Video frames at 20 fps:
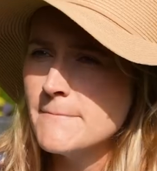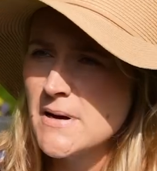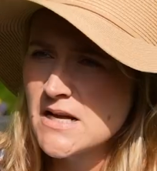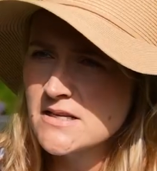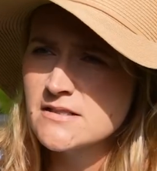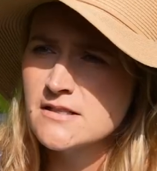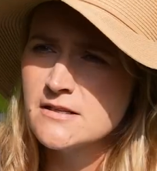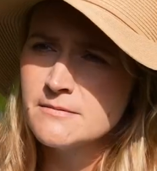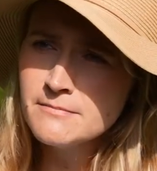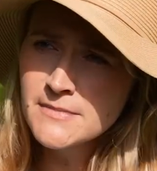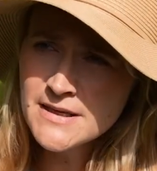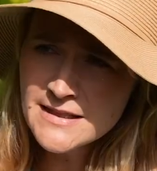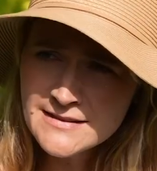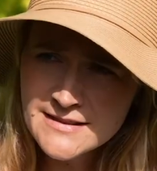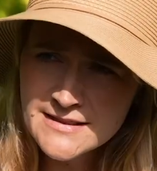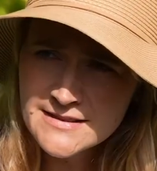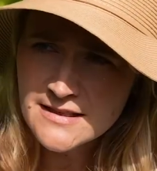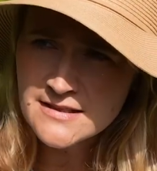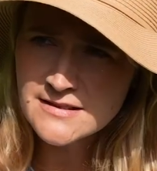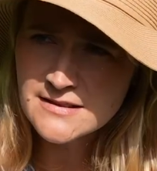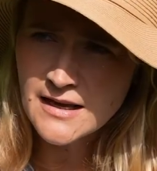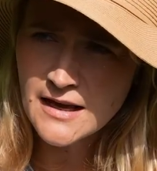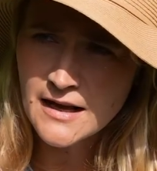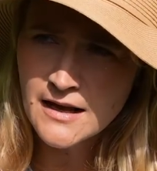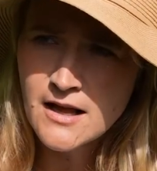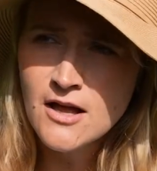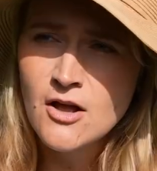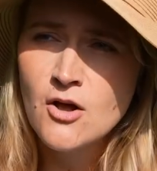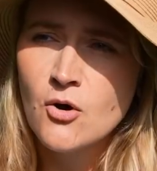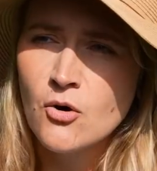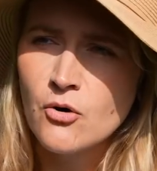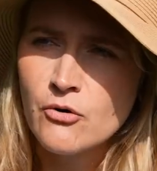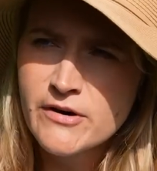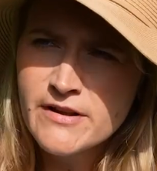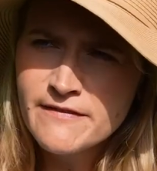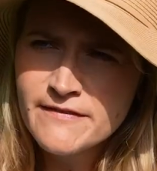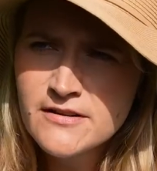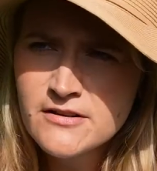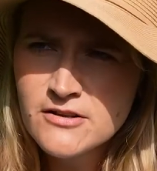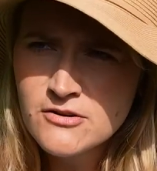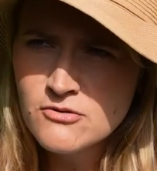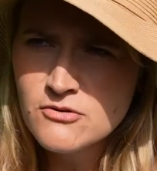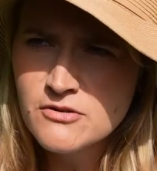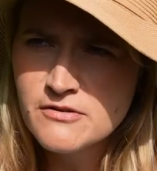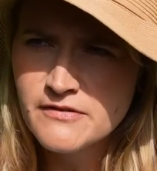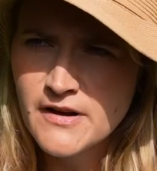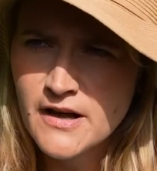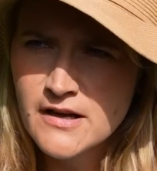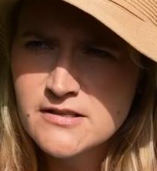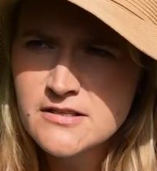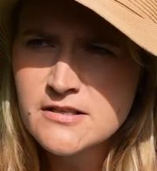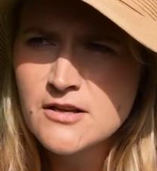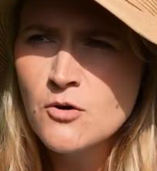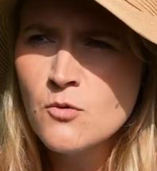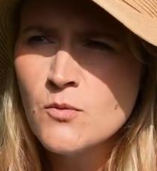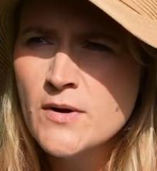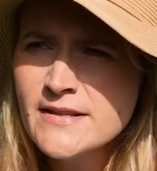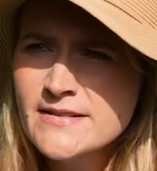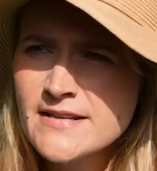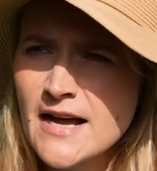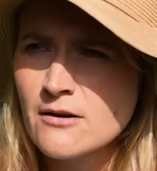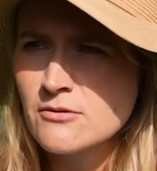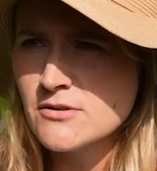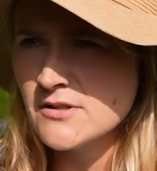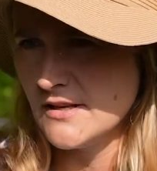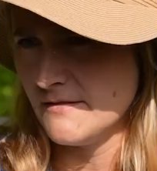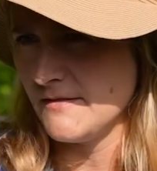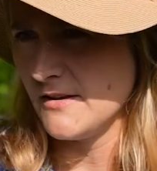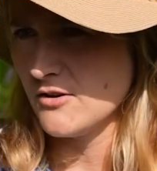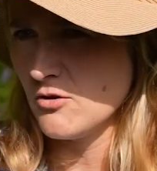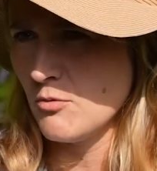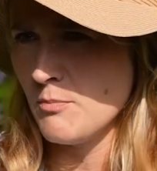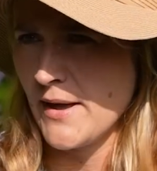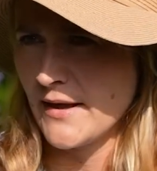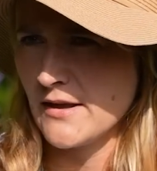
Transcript: master multitasking, or even the universe without leaving your